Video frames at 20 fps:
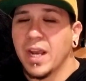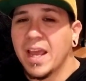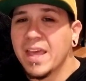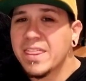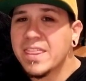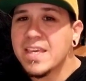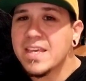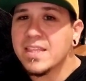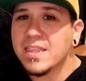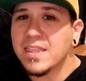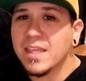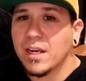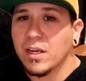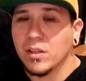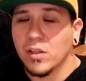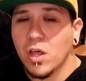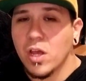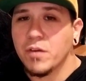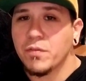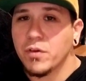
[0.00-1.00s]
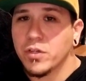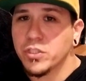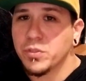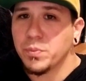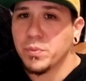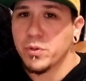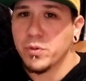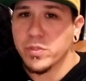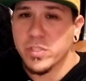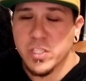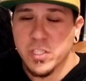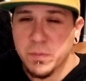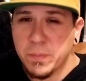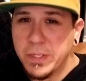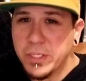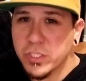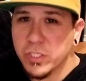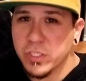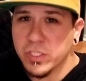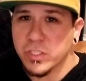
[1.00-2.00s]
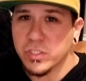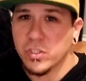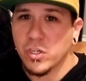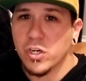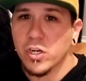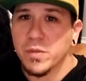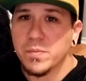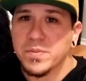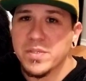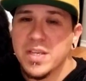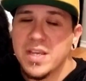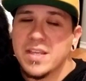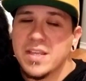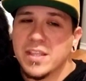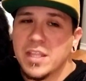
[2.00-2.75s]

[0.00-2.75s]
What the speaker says: I think that a lot of entrepreneurs, especially startups,